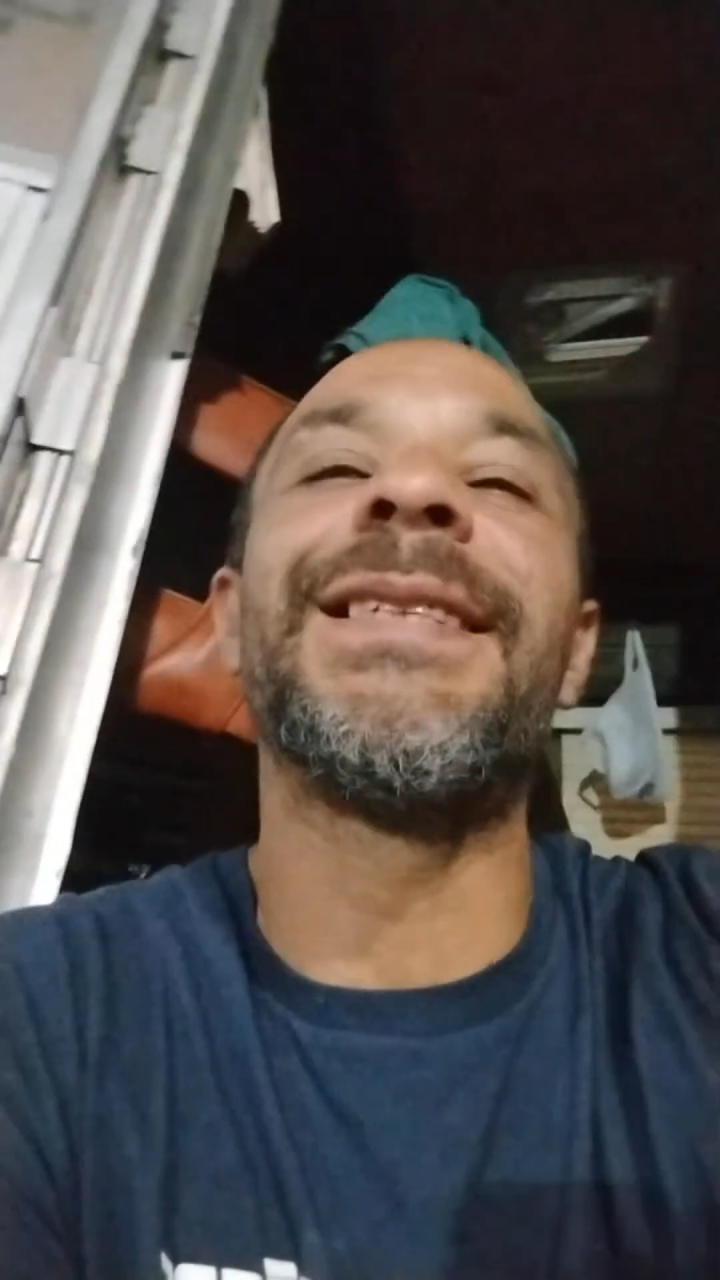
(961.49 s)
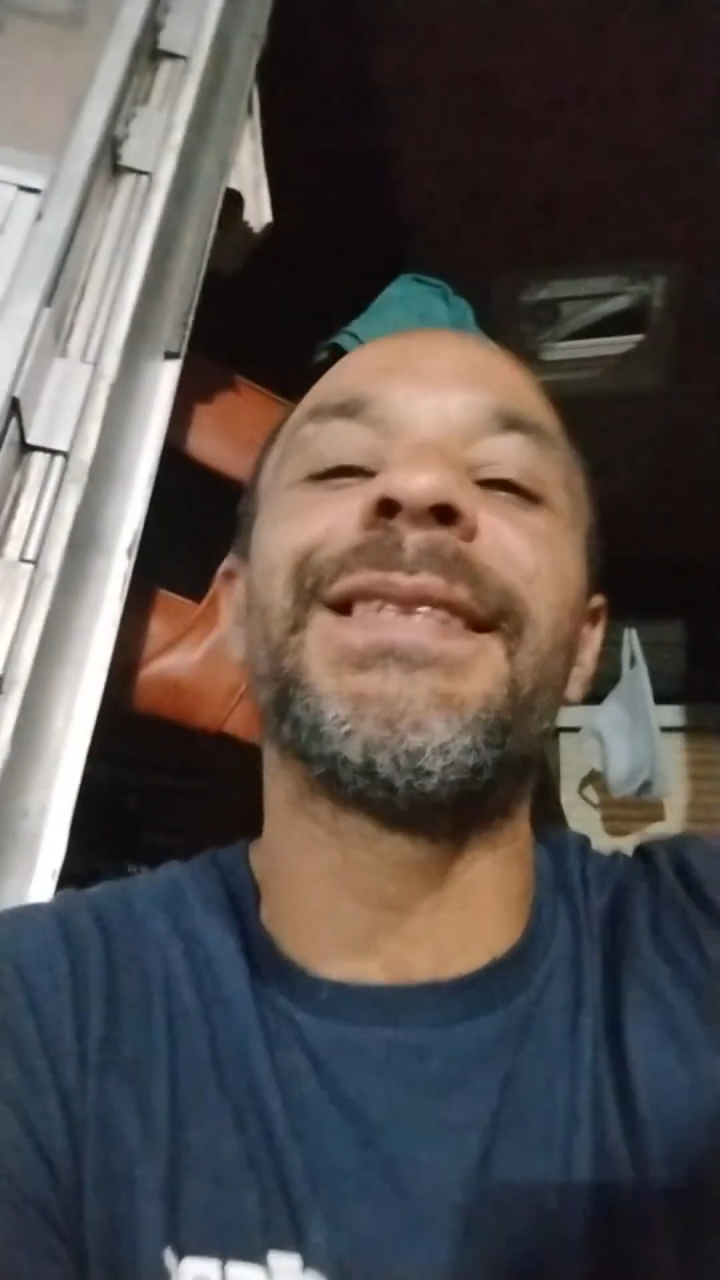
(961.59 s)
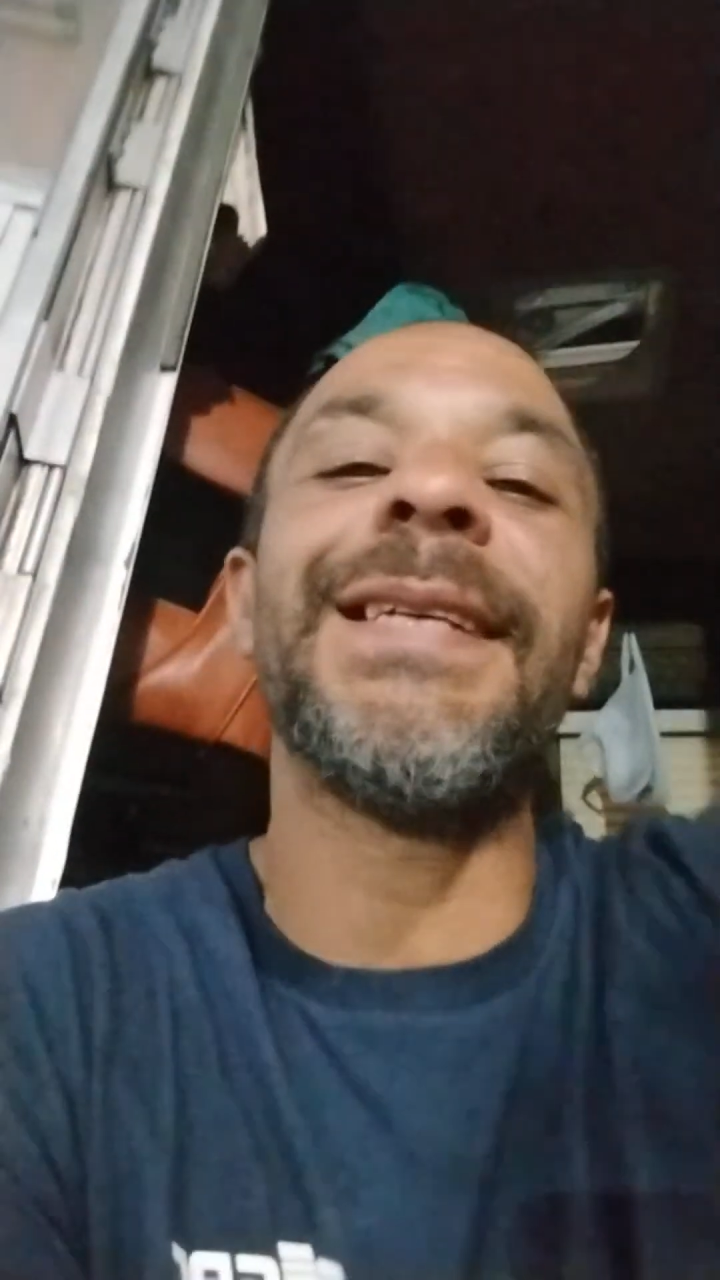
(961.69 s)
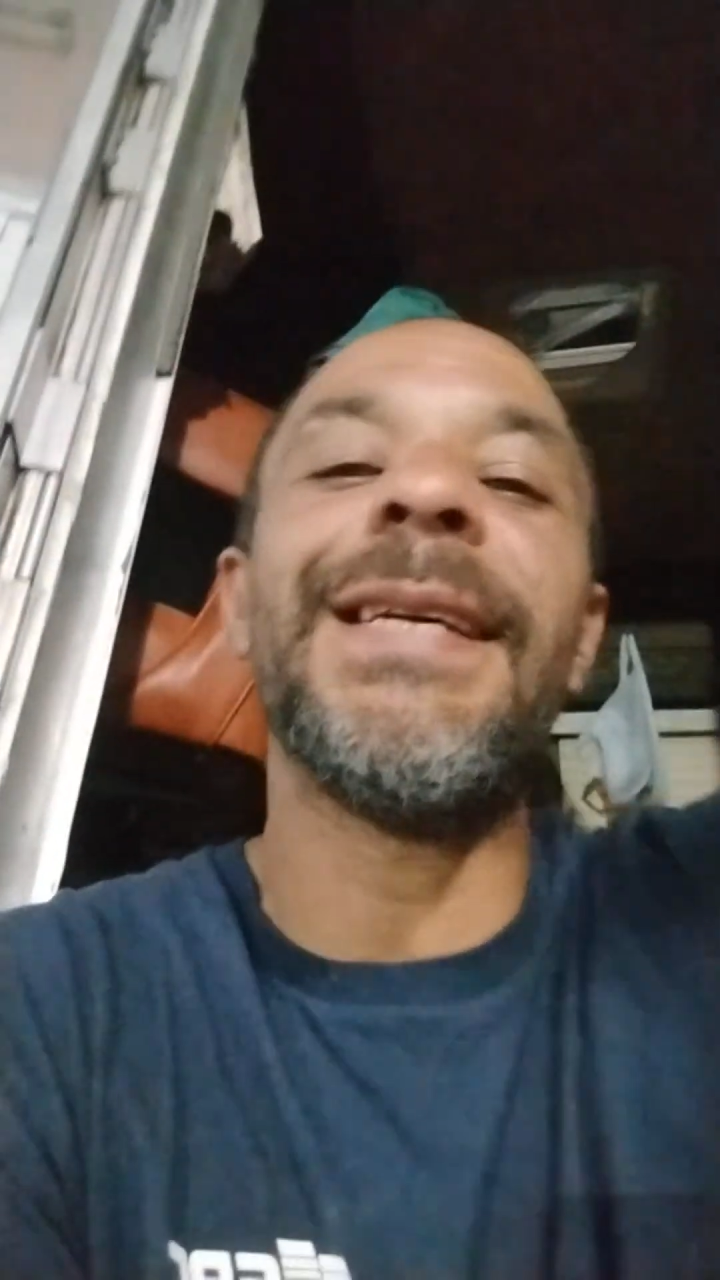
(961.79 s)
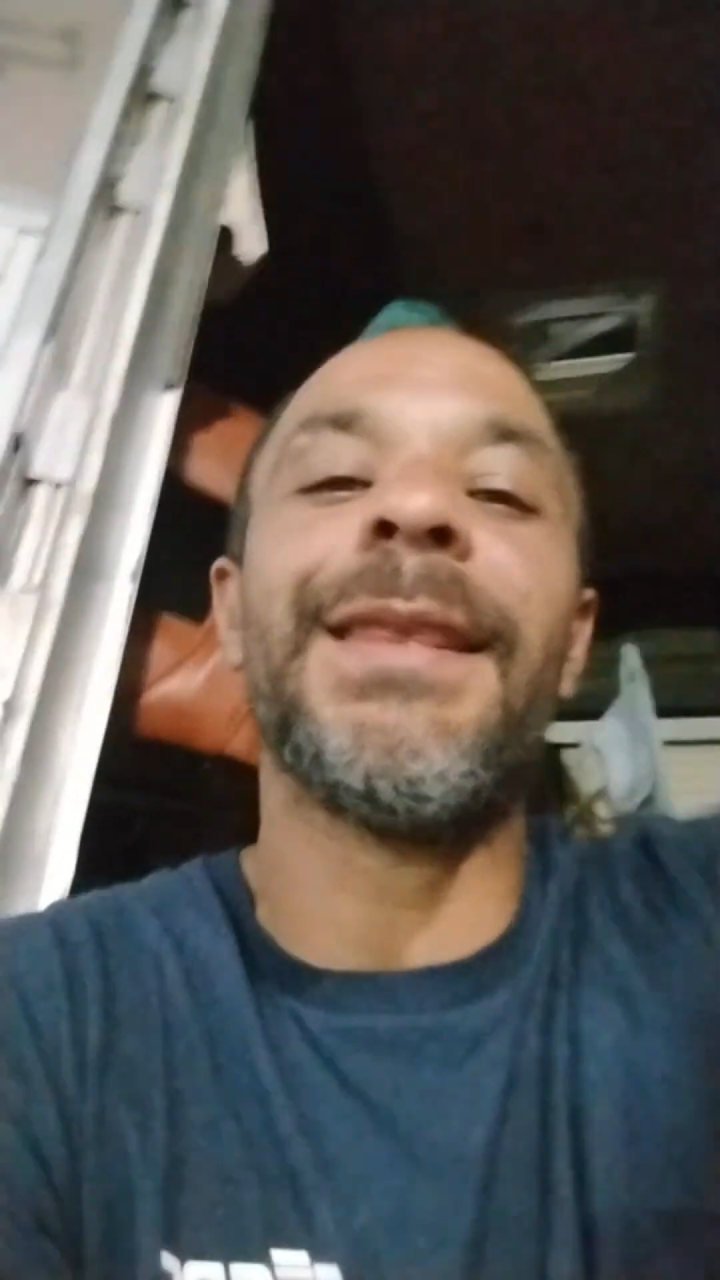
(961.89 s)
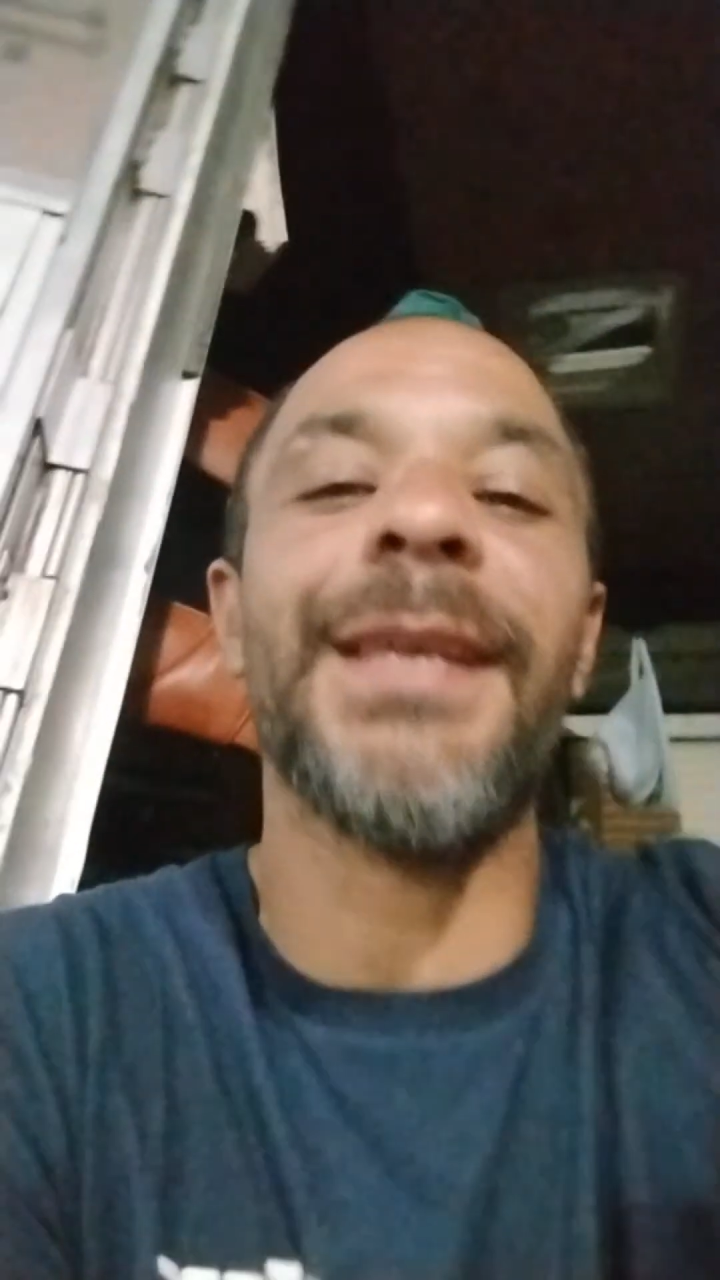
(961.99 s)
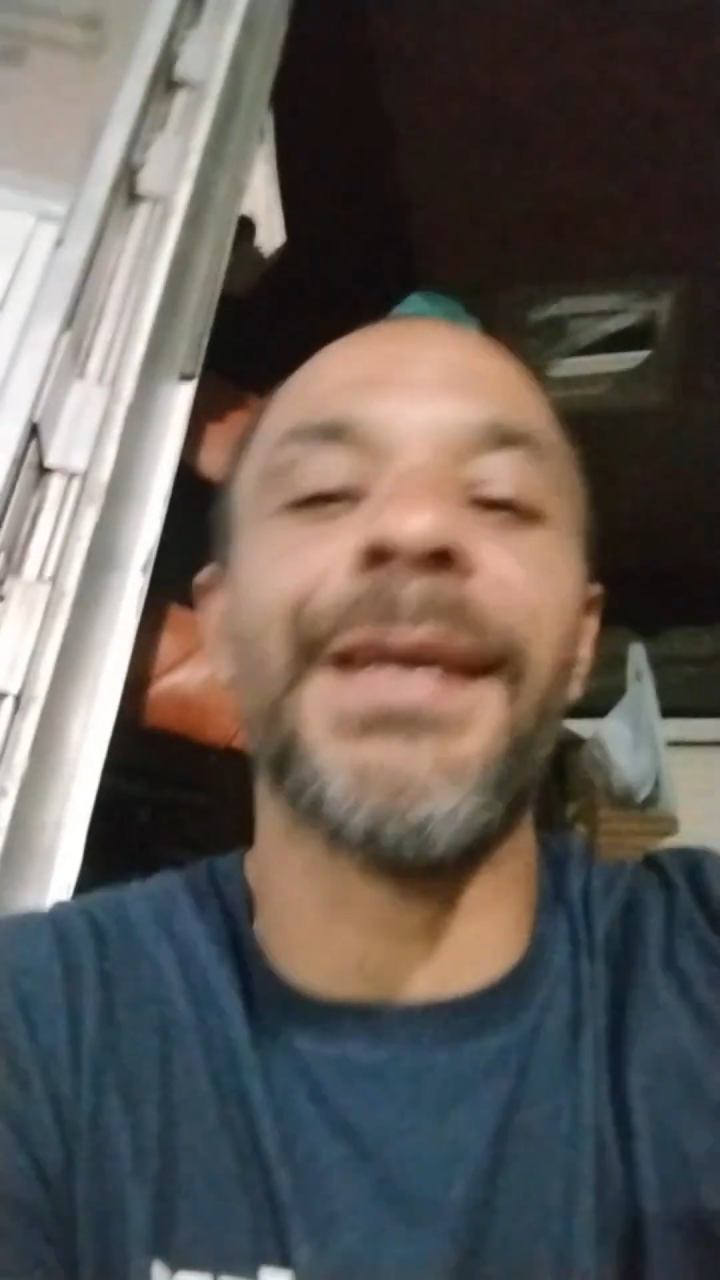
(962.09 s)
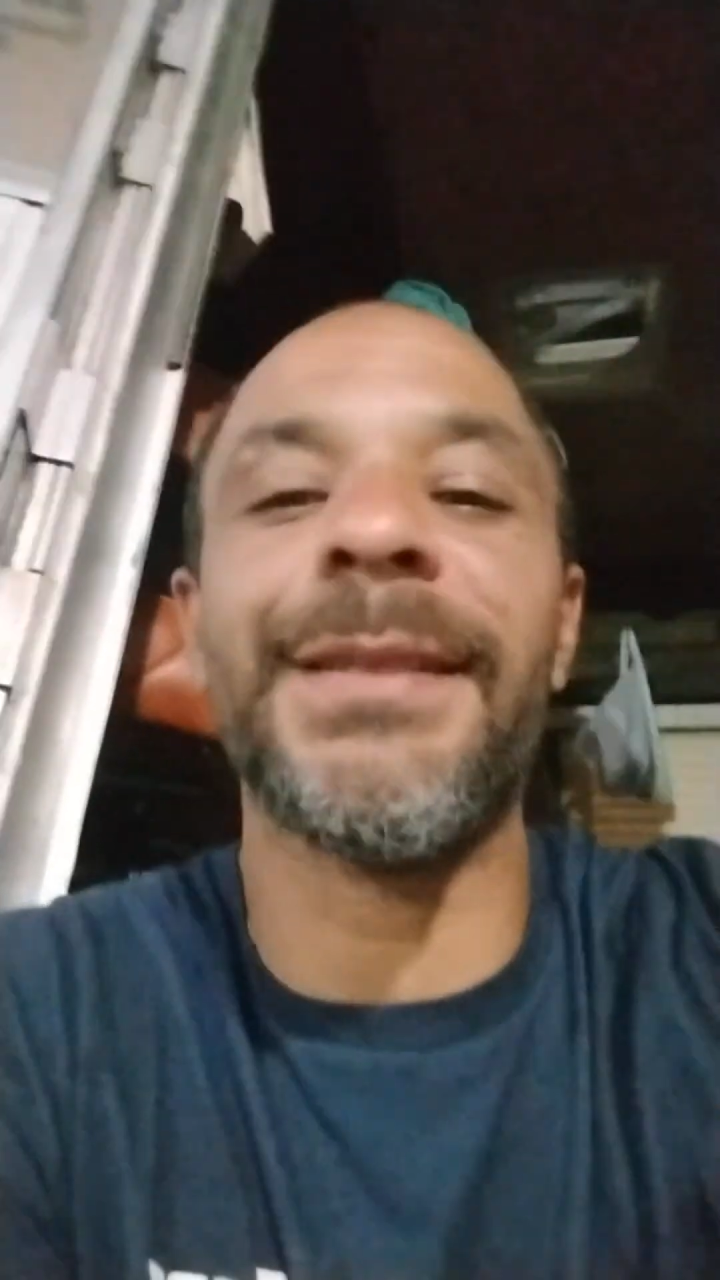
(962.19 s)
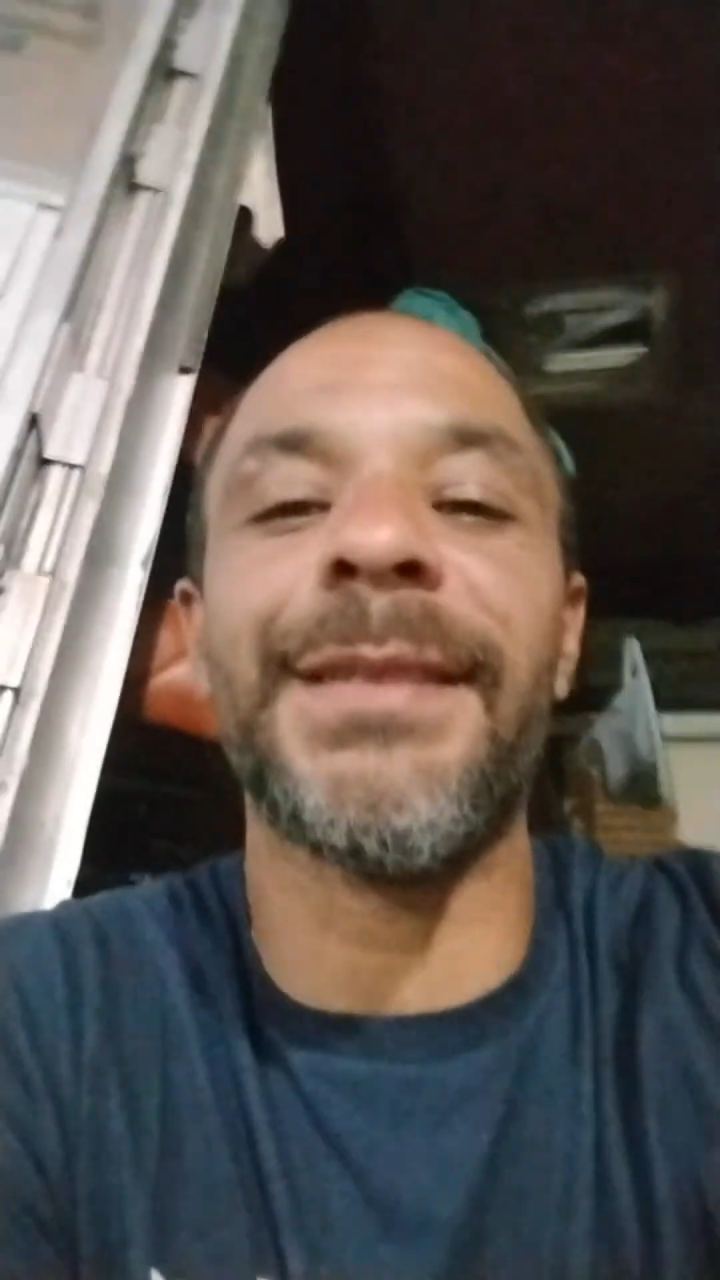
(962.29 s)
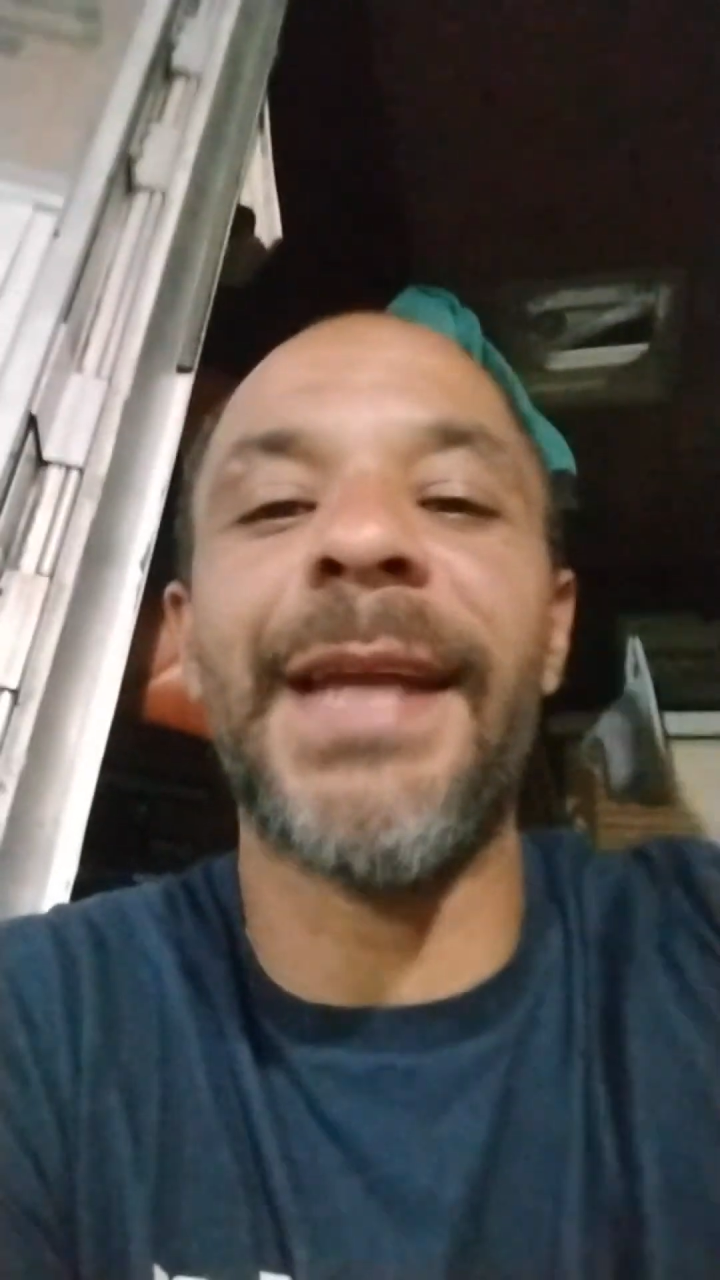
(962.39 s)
see things